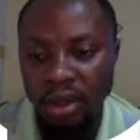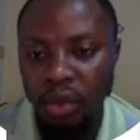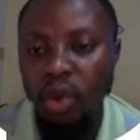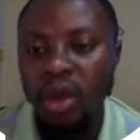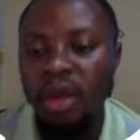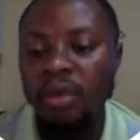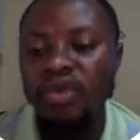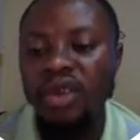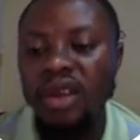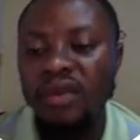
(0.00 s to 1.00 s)
You're not able
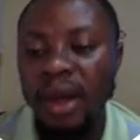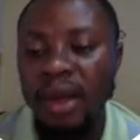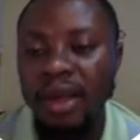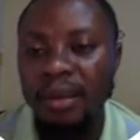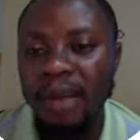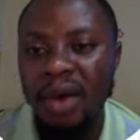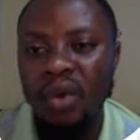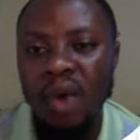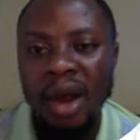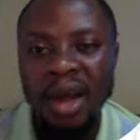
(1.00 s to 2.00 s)
to deliver in
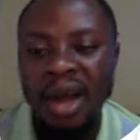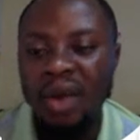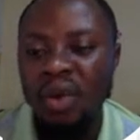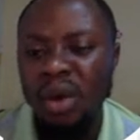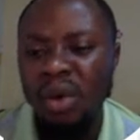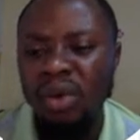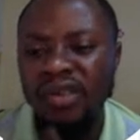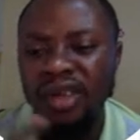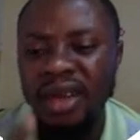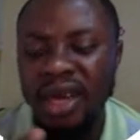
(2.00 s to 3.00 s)
Marwa, Garwa, all
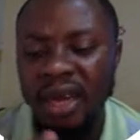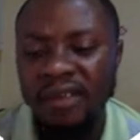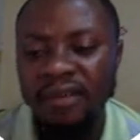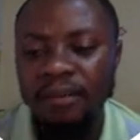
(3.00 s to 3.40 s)
those areas.